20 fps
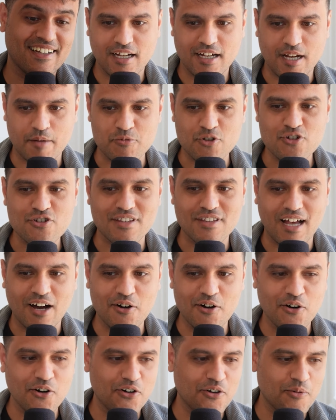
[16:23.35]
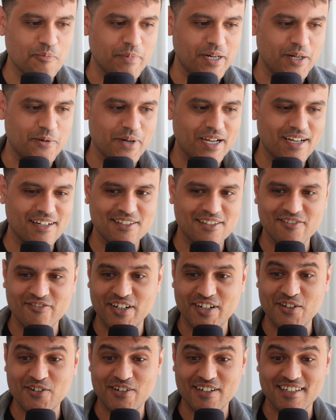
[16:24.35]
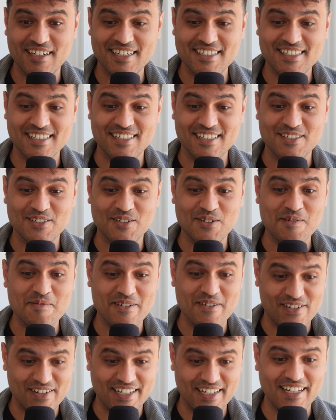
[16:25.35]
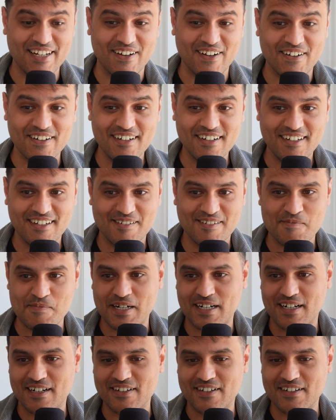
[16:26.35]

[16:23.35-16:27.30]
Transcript: I'm just now midway into the video realizing this is going to be really long, but